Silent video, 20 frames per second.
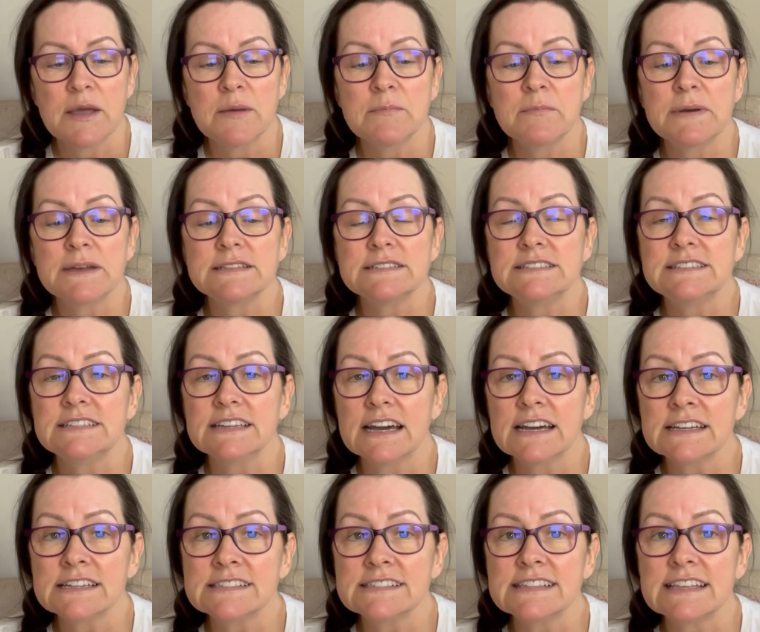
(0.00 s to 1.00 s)
but
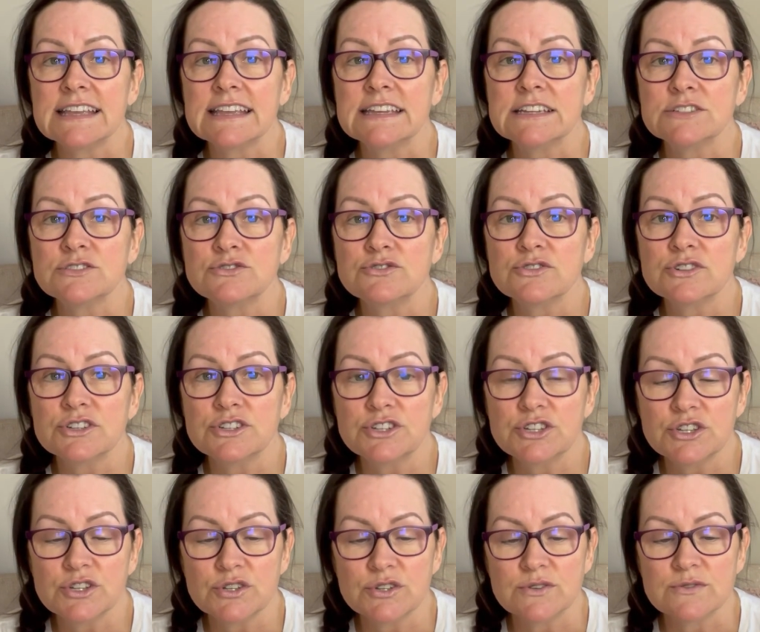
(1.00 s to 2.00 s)
does
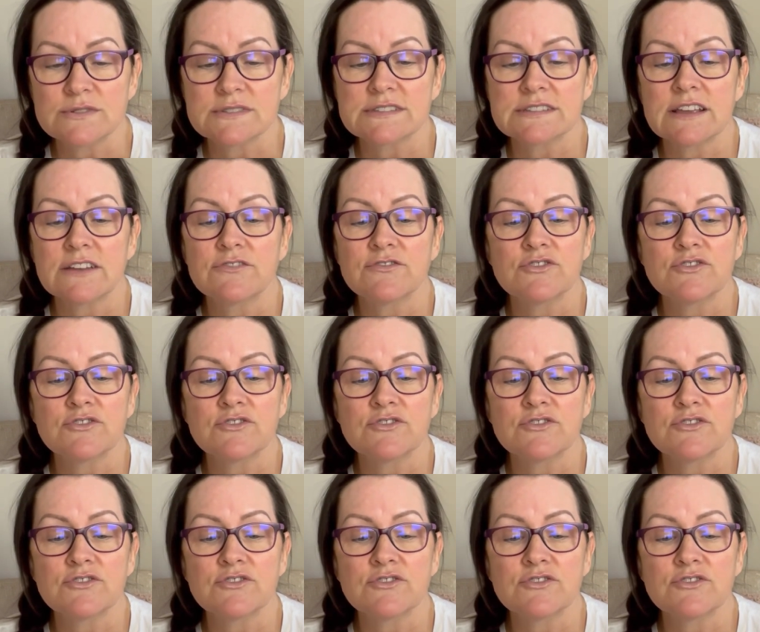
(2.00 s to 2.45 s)
introduce